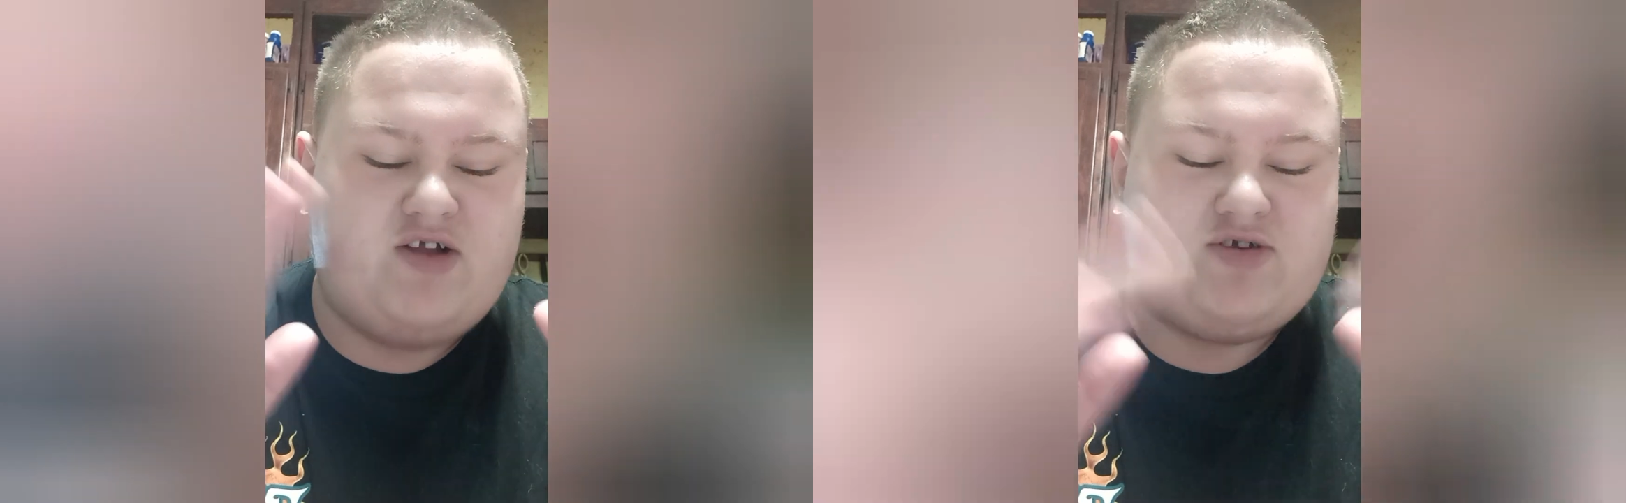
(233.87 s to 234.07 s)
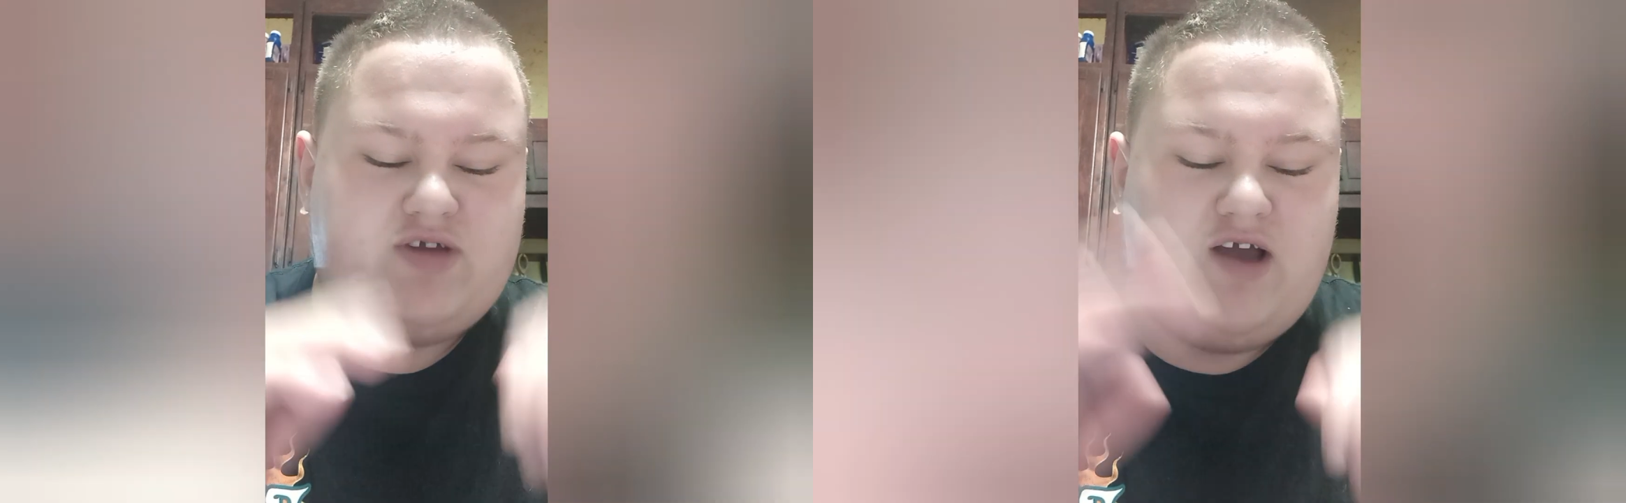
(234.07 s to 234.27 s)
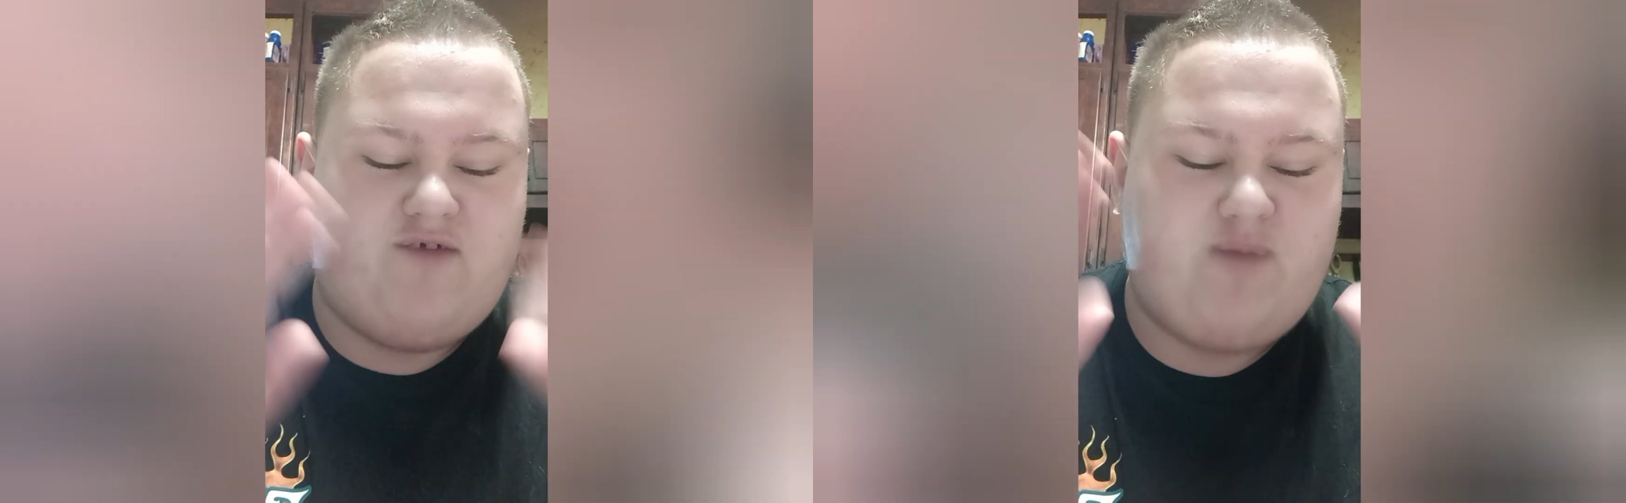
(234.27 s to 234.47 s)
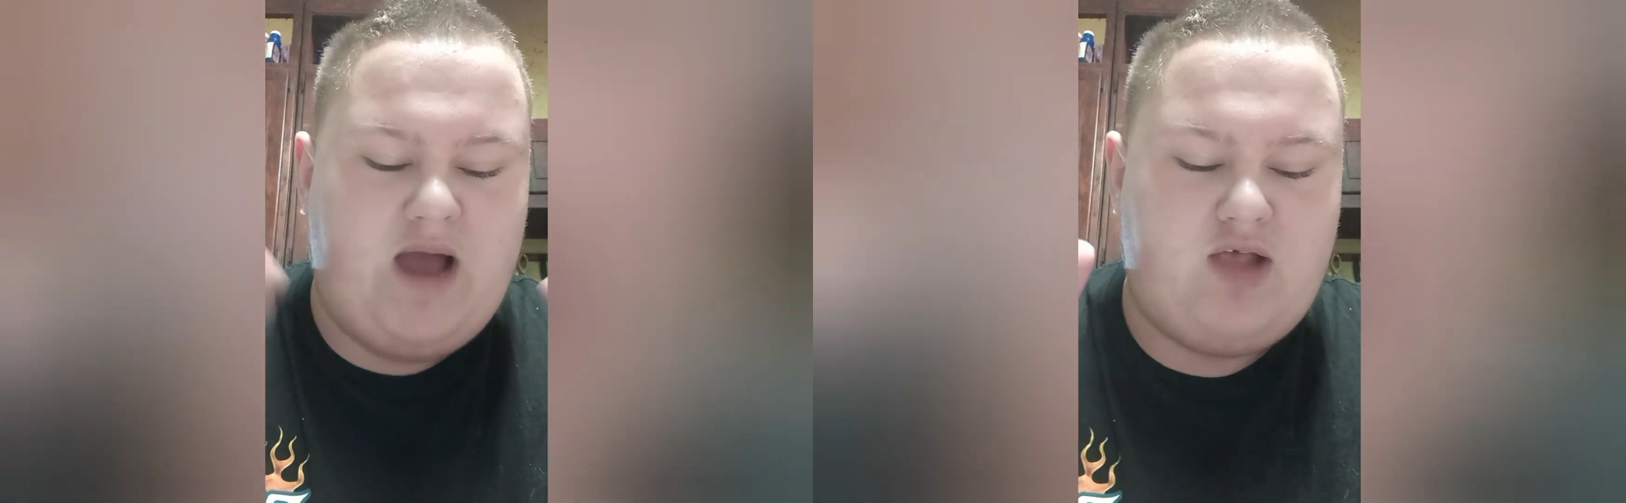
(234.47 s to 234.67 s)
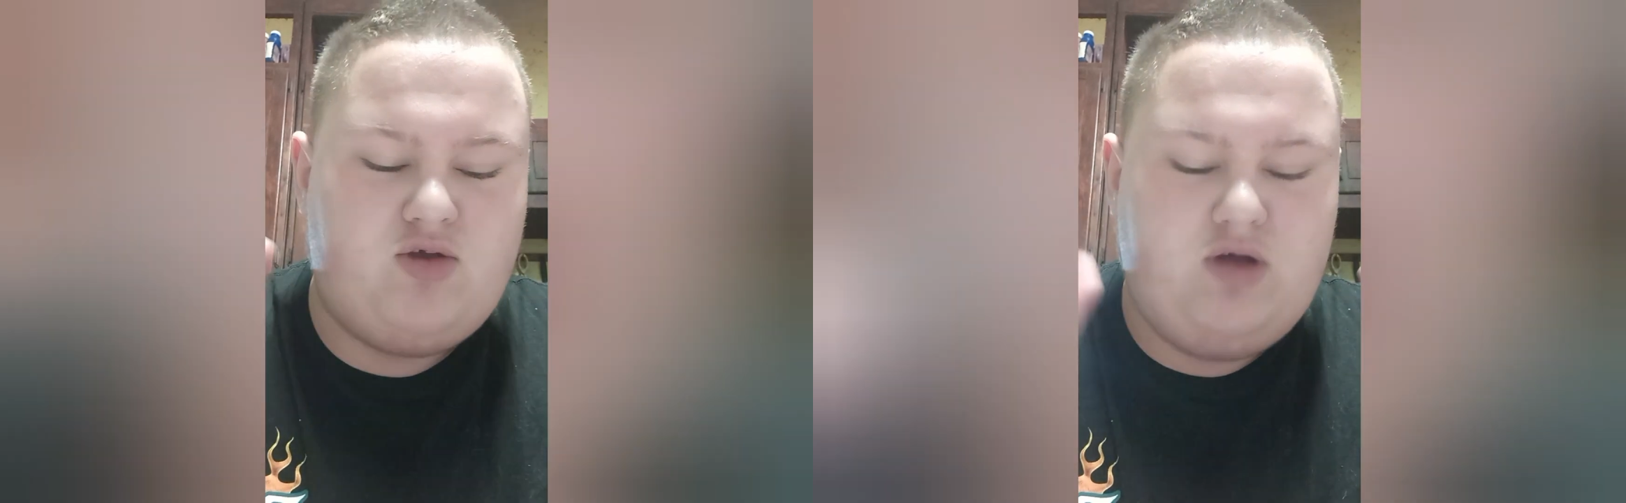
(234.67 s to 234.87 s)
of
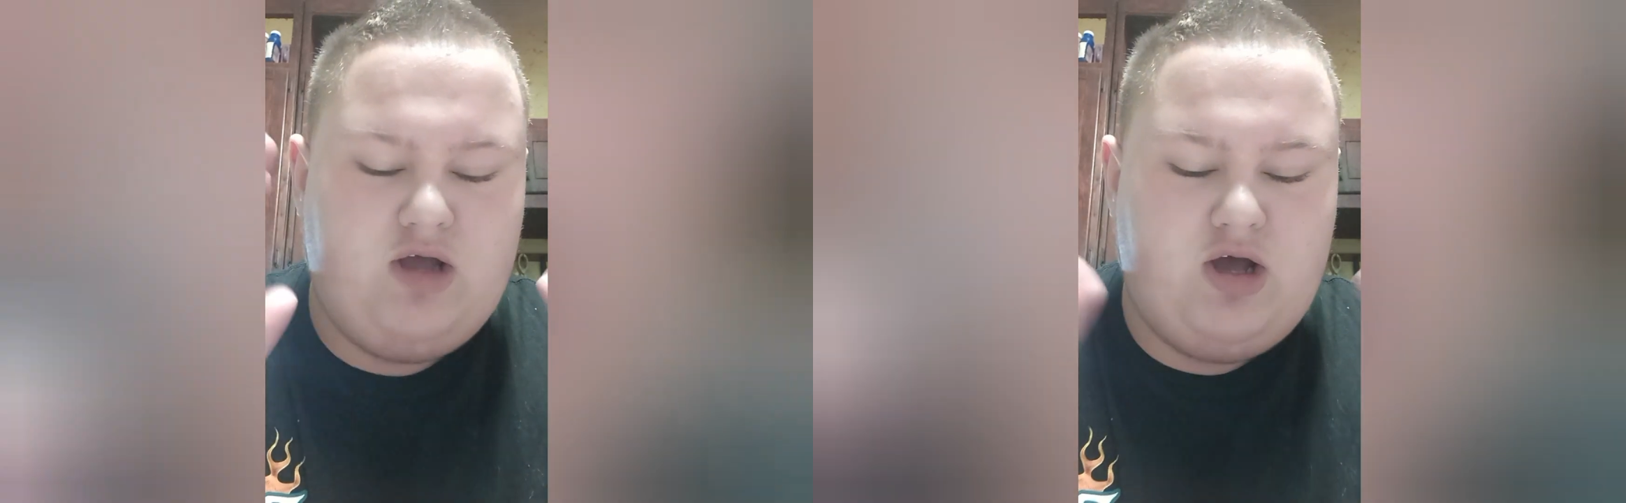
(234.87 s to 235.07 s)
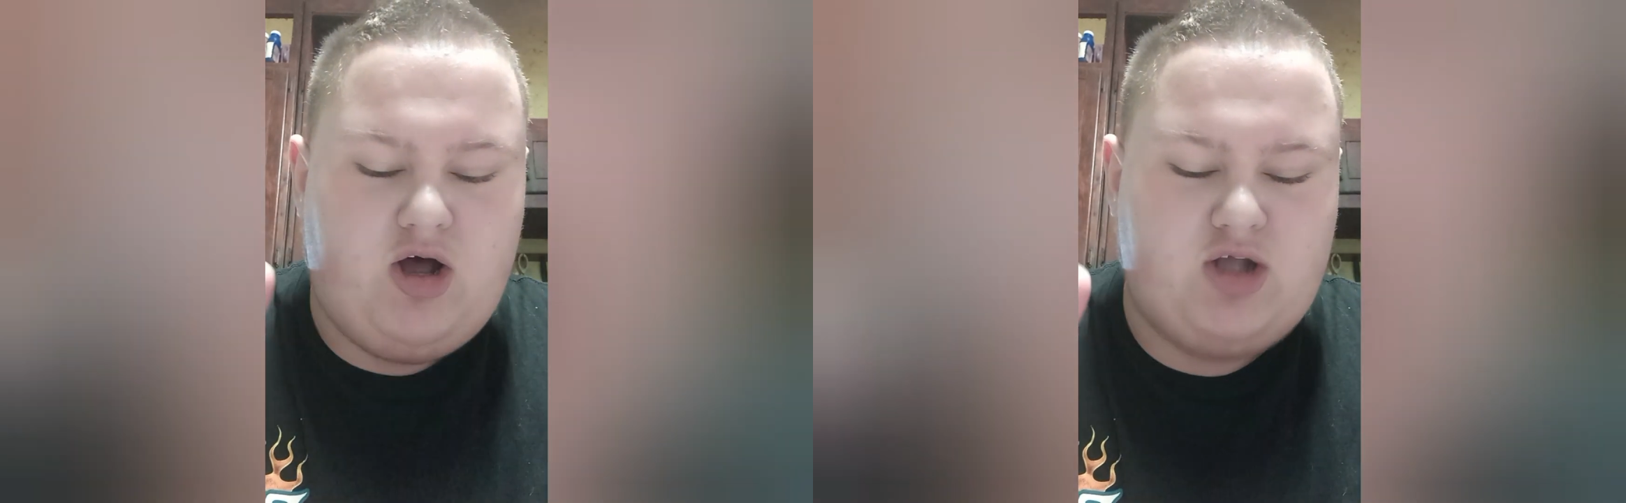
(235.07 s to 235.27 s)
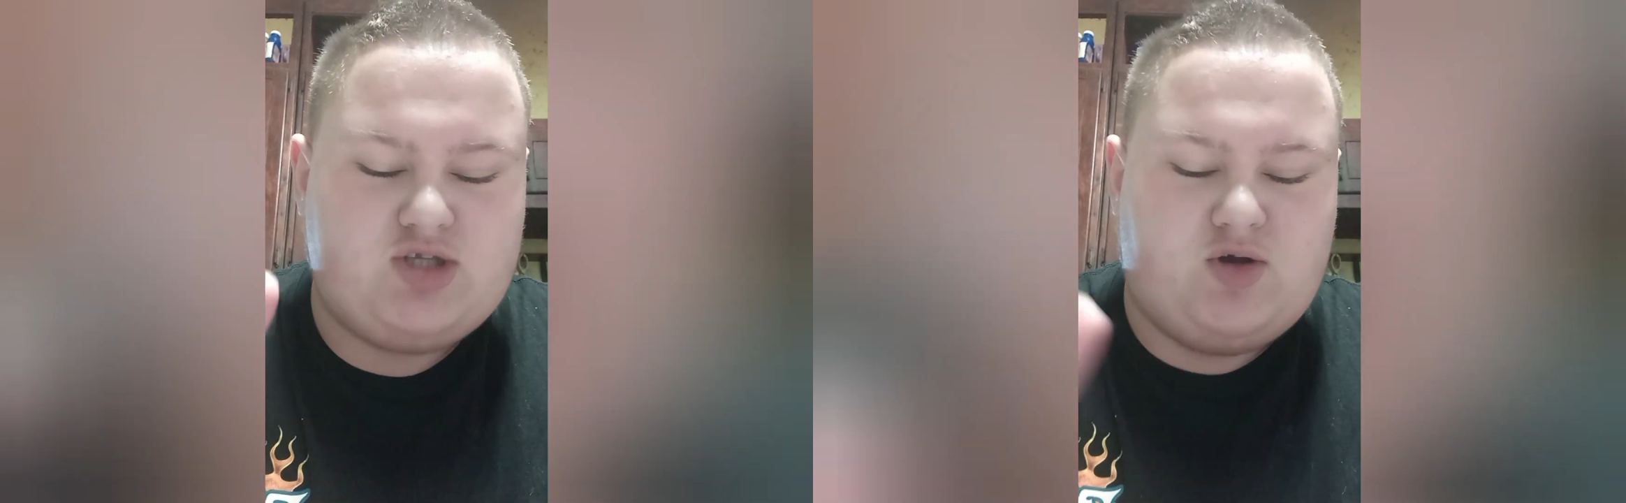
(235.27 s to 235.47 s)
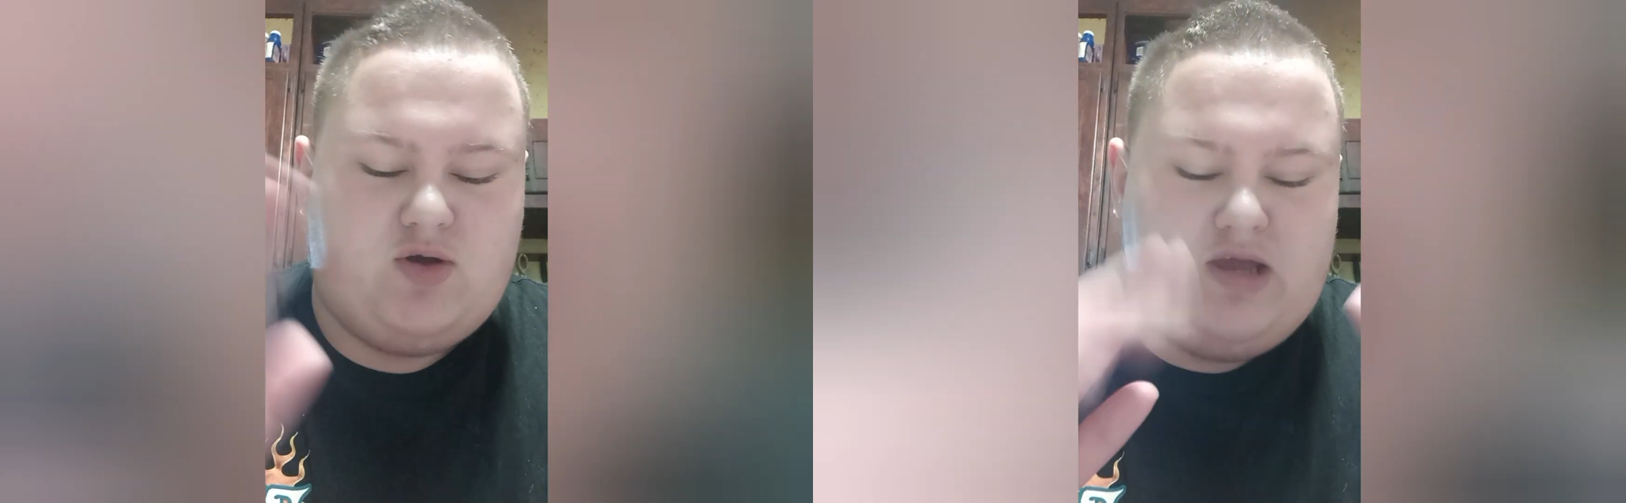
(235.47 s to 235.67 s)
Palo Alto